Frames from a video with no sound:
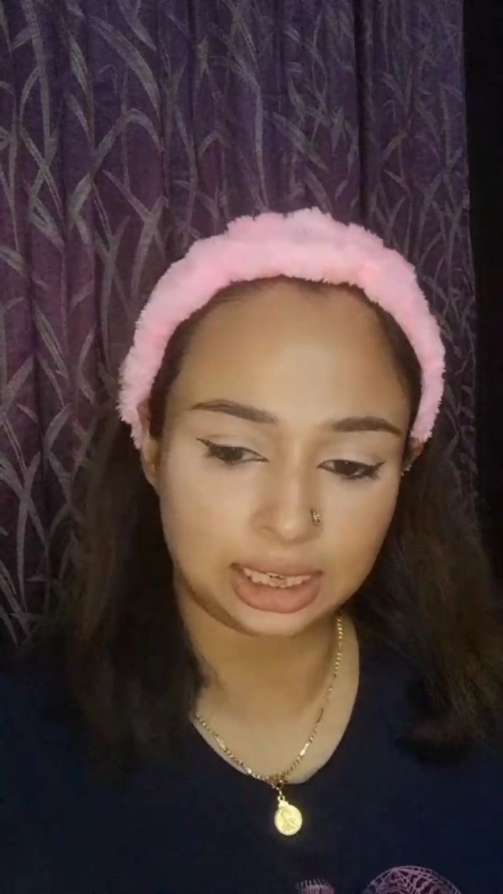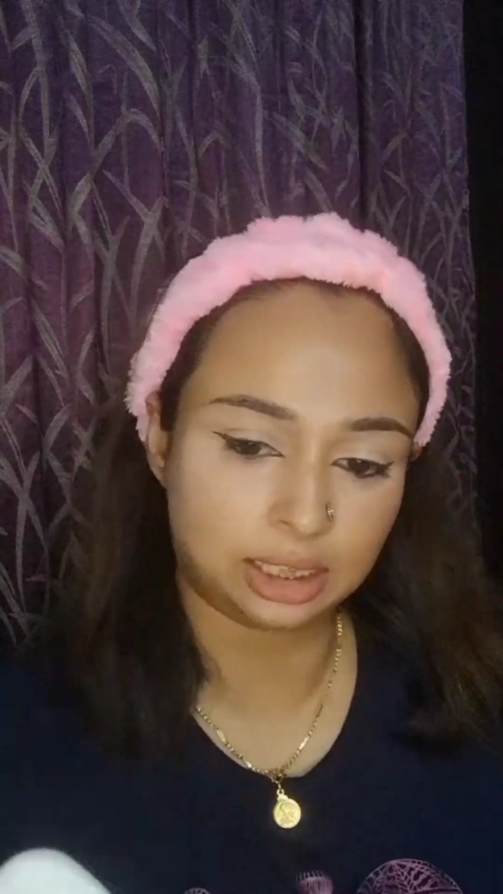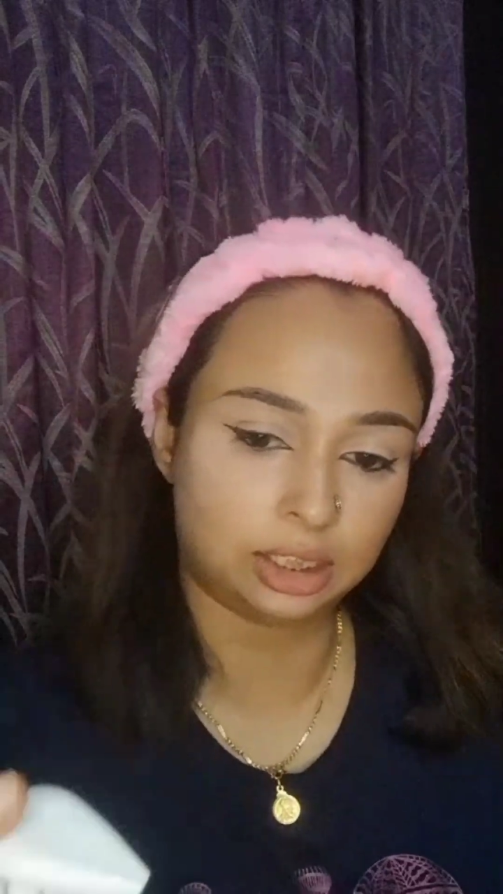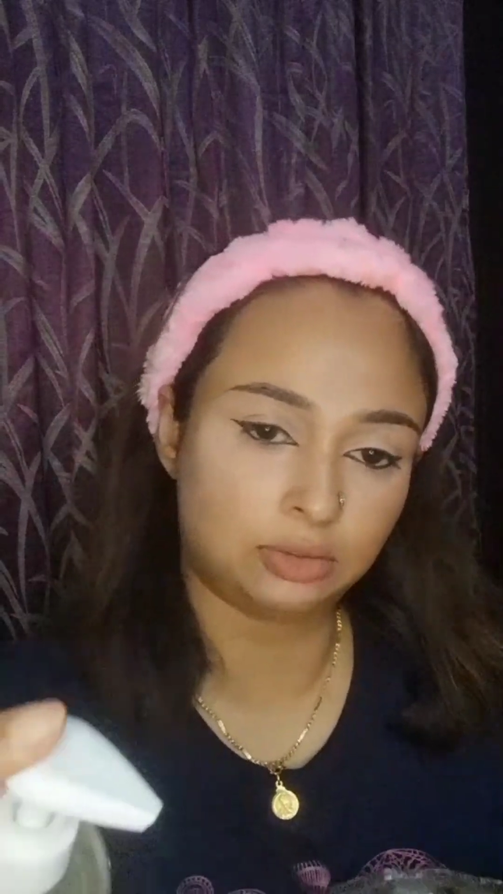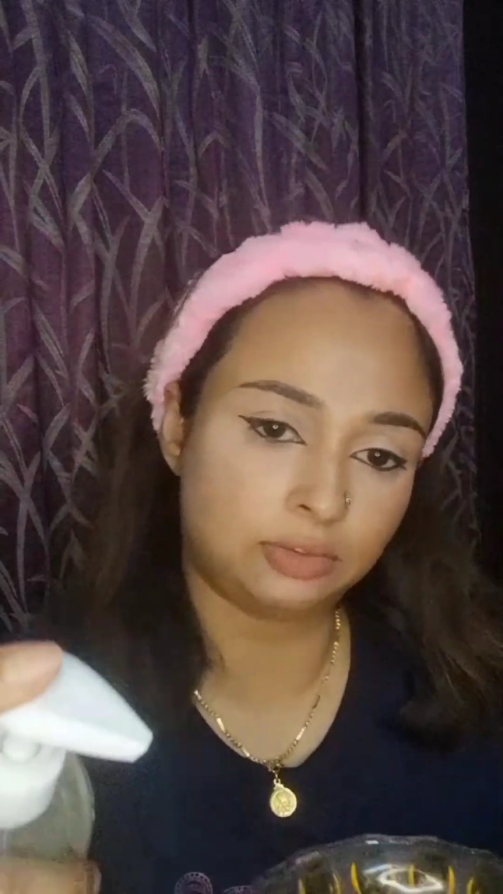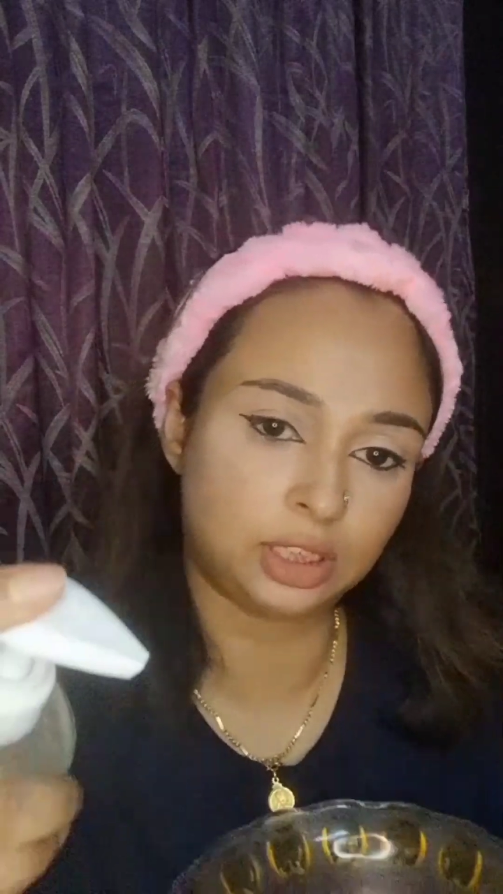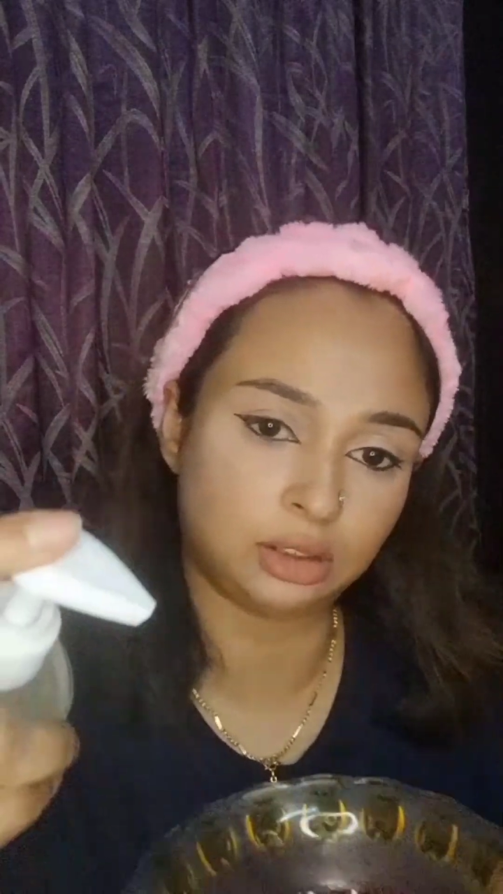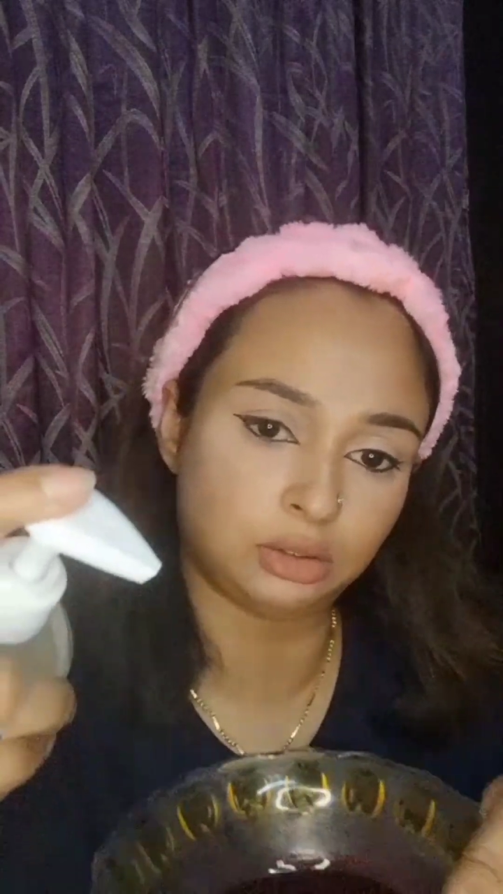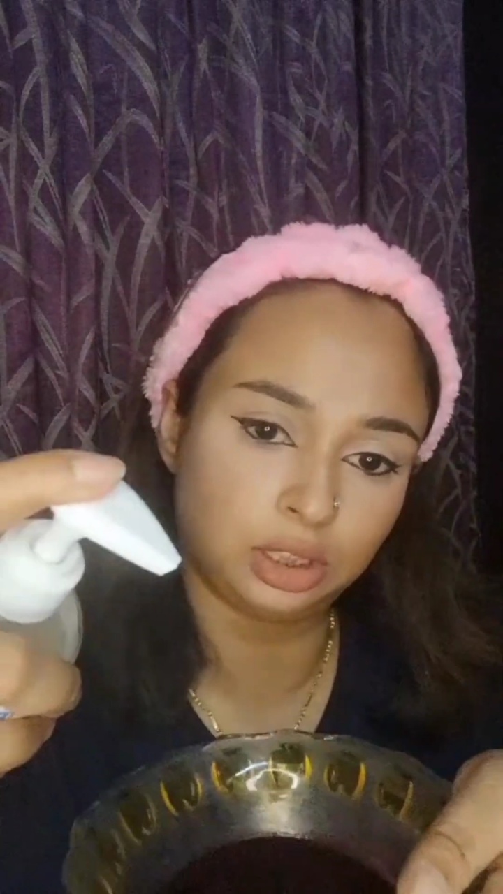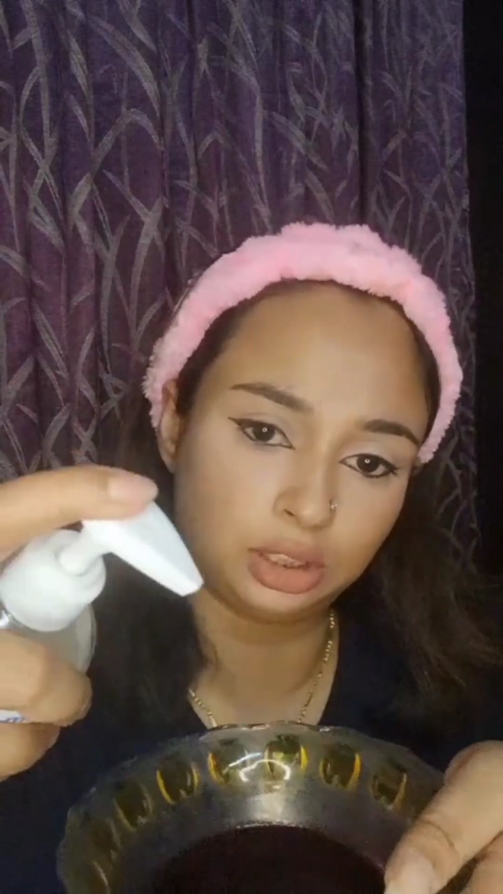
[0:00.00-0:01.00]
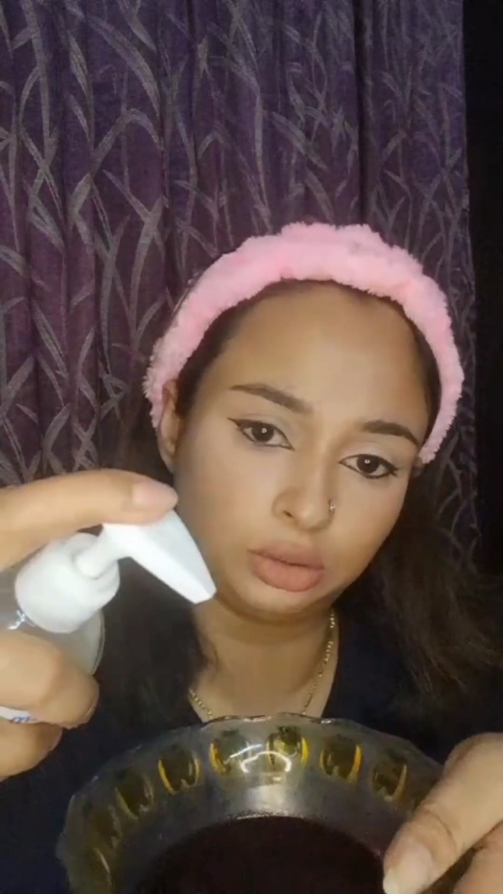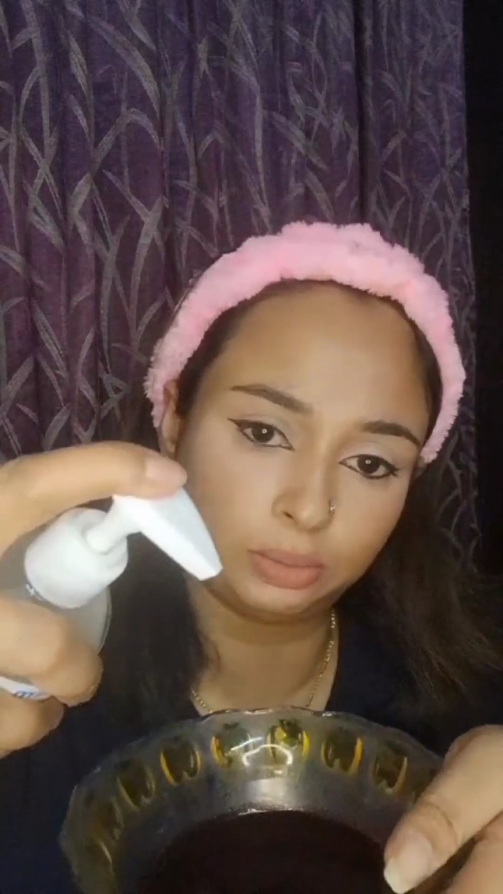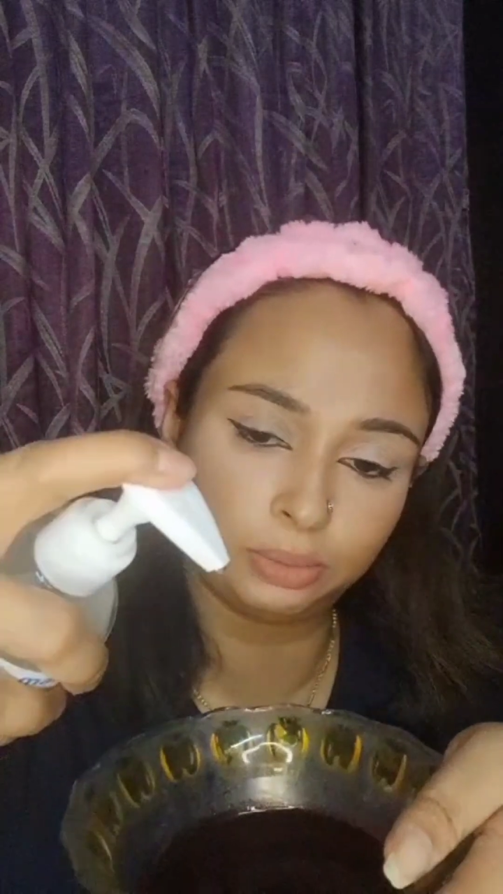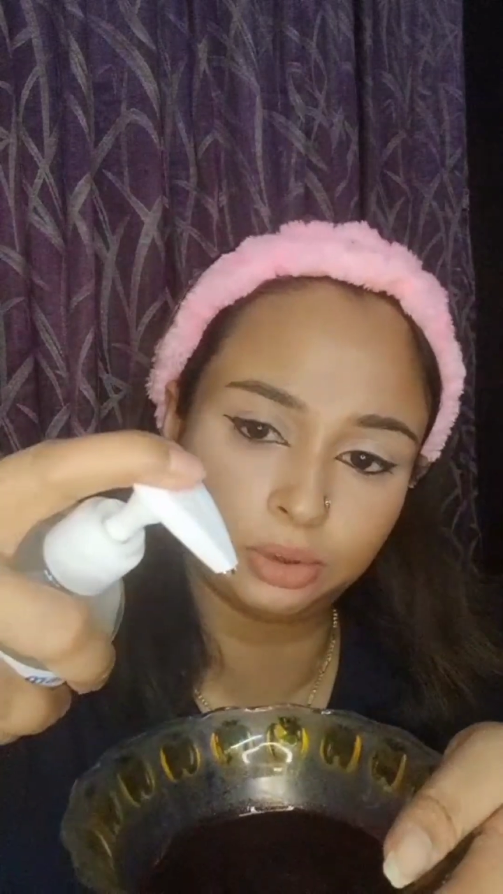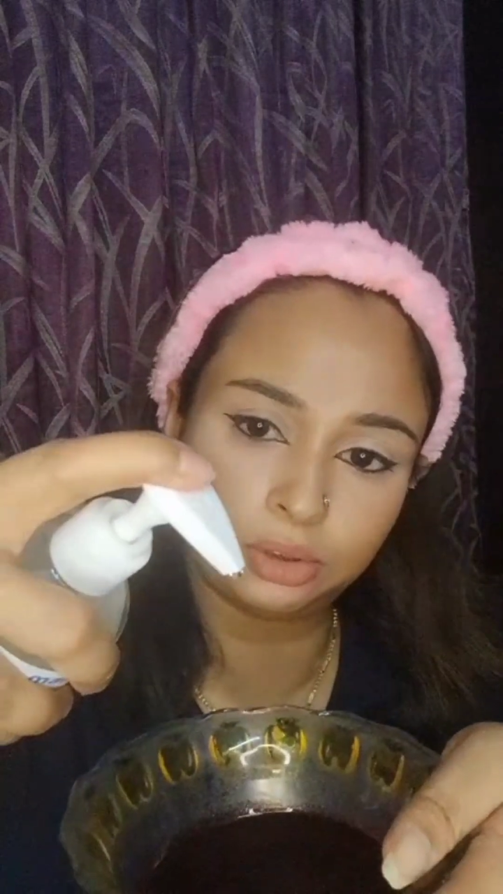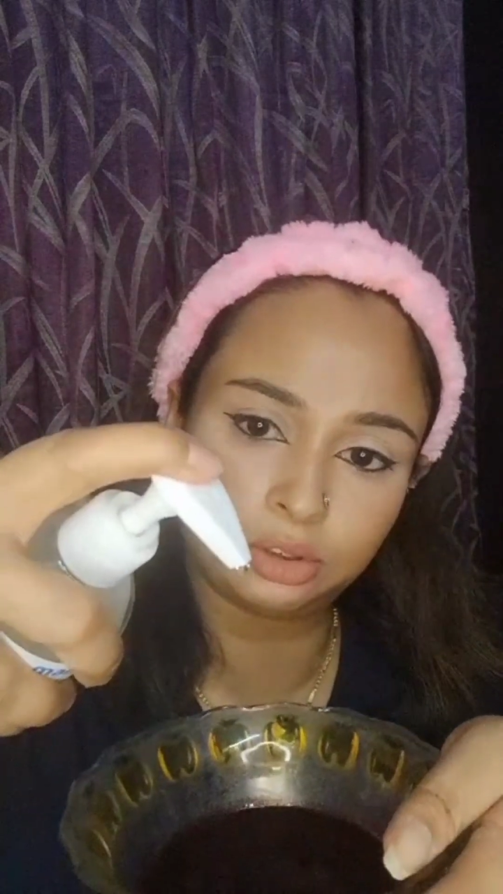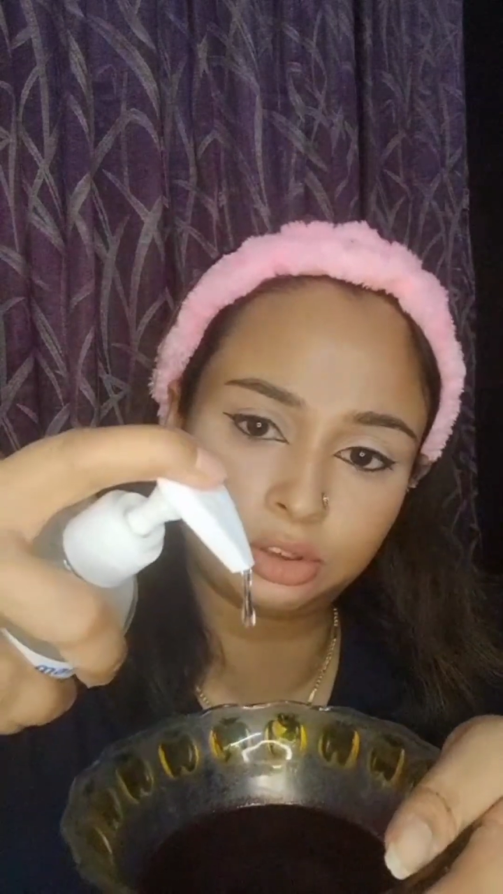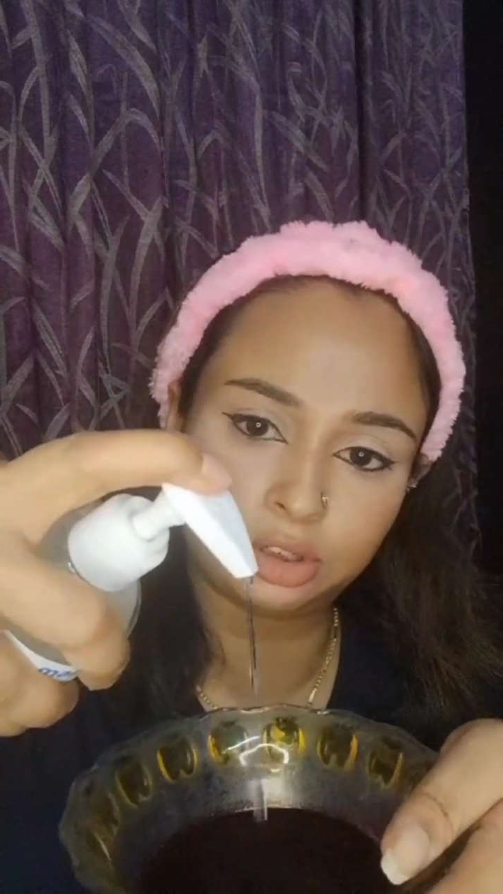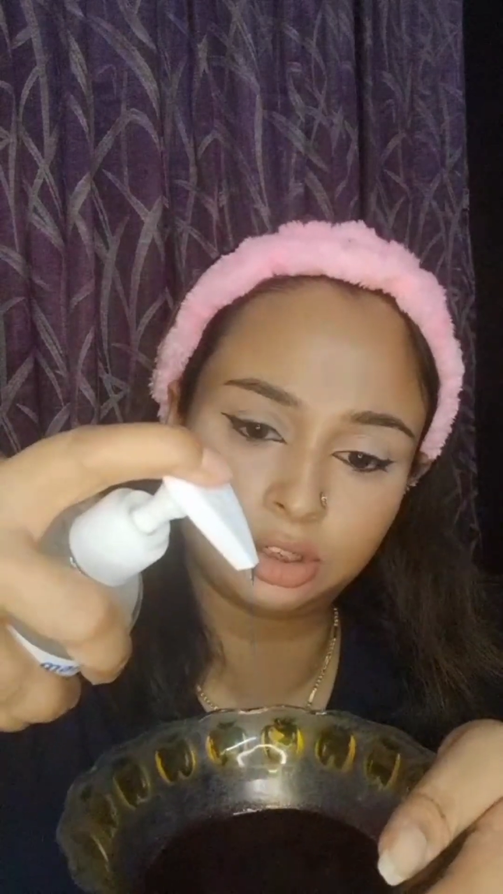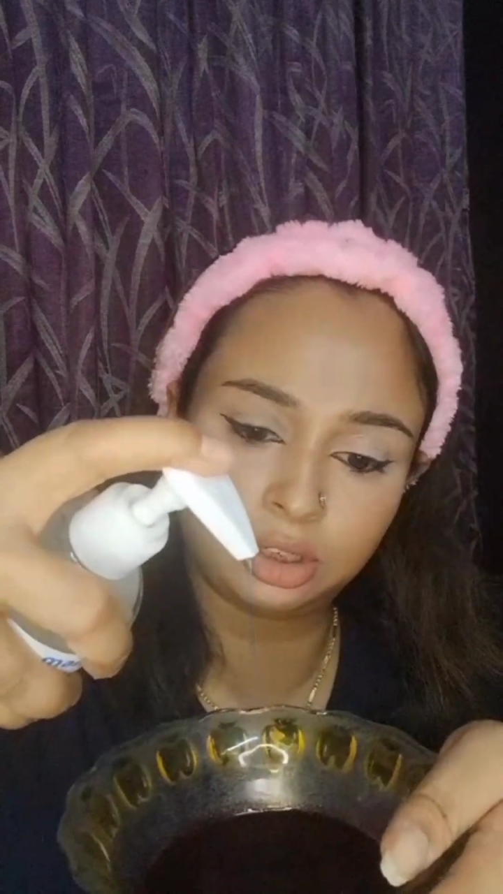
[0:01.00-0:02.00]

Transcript: and we are going to pour